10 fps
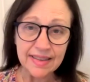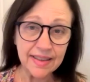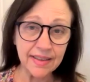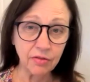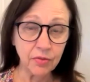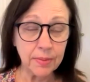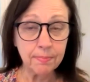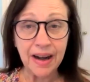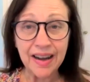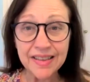I send
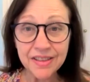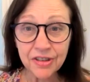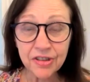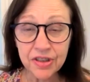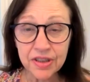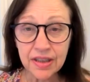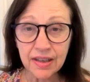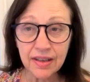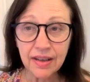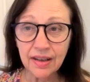
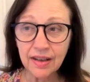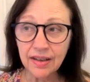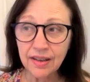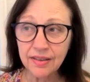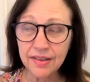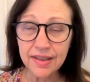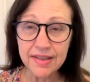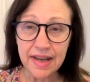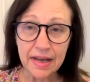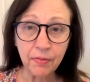reminders
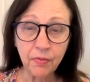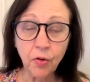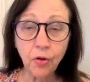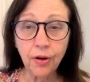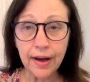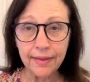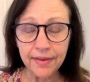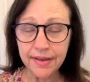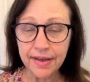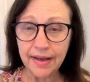the day
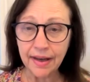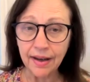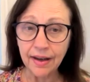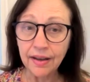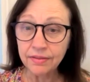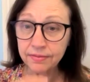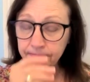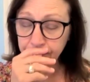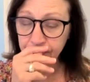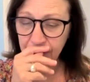before and the day
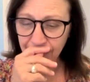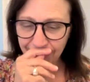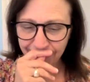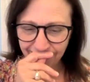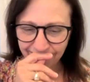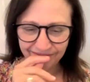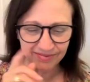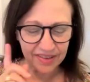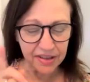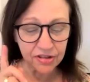of.
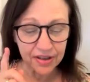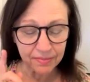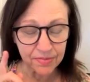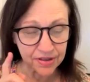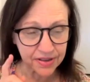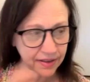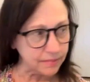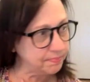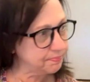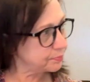It'll come
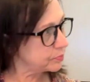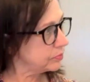just a